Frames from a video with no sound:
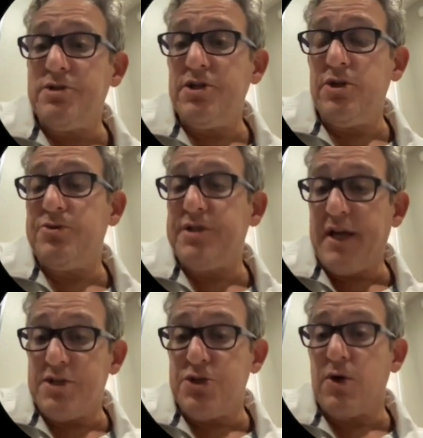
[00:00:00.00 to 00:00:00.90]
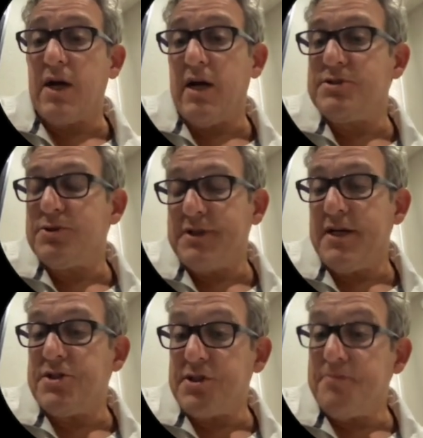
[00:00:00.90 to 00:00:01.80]
to you to get your
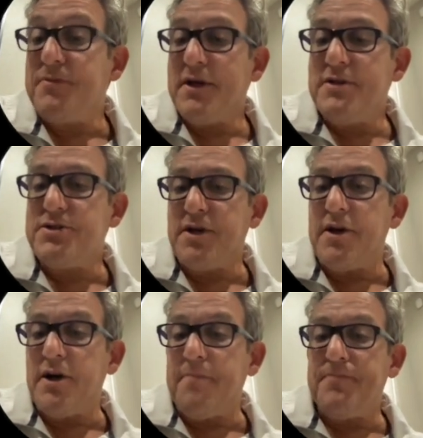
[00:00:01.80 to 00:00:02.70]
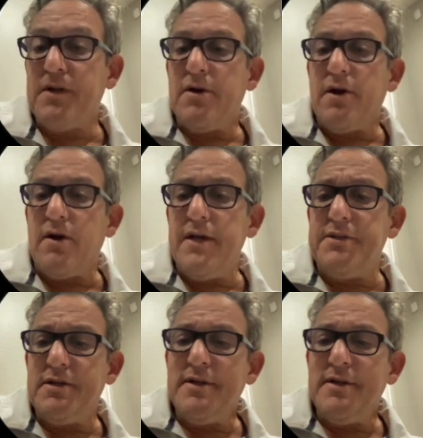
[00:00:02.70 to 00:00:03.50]
consultation set up. All right?